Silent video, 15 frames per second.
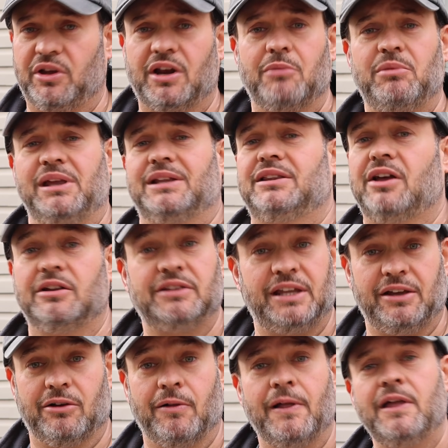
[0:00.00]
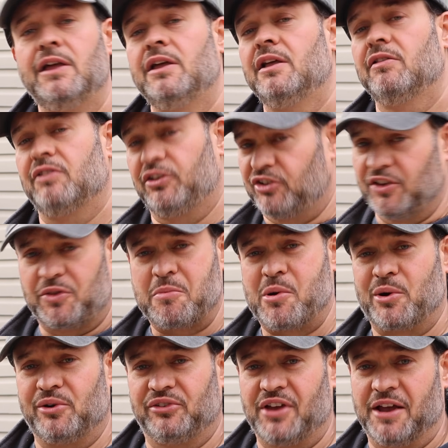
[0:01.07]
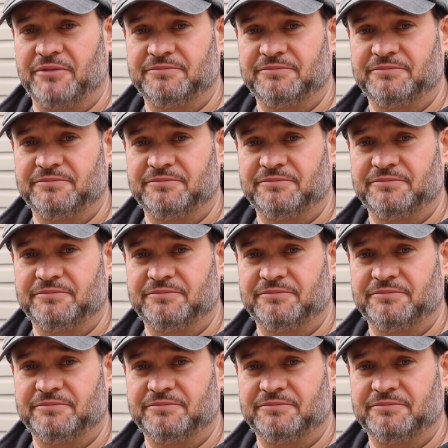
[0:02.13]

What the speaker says: going to be a done deal. Let's get the burgers on.